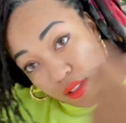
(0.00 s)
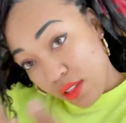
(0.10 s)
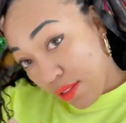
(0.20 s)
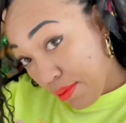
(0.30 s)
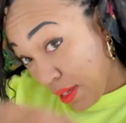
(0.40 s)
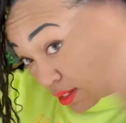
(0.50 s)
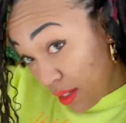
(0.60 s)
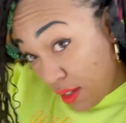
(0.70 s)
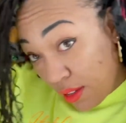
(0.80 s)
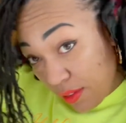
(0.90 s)
give
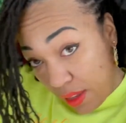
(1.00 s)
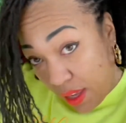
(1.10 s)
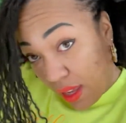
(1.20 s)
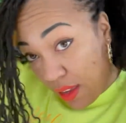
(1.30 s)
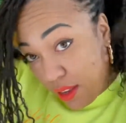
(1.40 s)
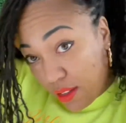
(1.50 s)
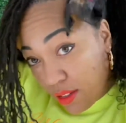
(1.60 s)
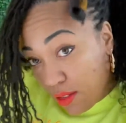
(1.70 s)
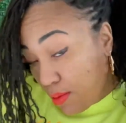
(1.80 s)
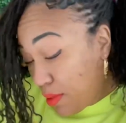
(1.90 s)
myself a
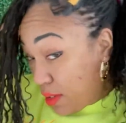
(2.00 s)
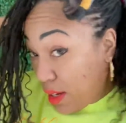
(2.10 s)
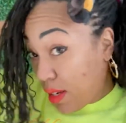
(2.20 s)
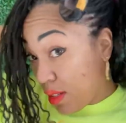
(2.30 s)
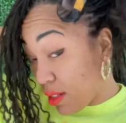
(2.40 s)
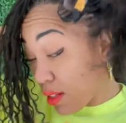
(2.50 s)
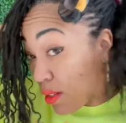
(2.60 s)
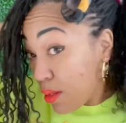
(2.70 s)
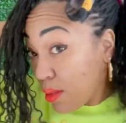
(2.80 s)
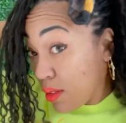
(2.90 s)
super nice
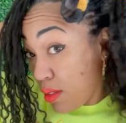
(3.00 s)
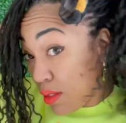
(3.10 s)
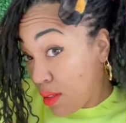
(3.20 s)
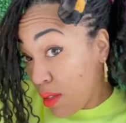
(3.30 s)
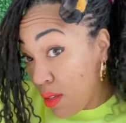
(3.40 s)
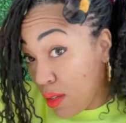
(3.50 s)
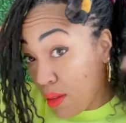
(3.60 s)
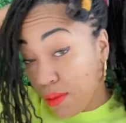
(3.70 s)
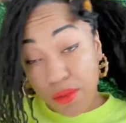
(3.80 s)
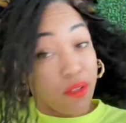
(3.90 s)
little
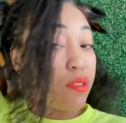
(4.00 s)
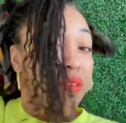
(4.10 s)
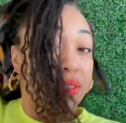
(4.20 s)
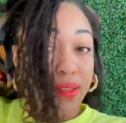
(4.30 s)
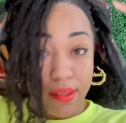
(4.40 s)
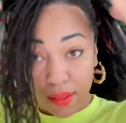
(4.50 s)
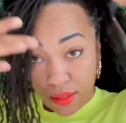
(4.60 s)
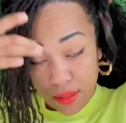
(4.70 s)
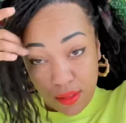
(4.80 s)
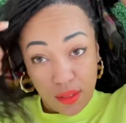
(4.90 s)
ponytail.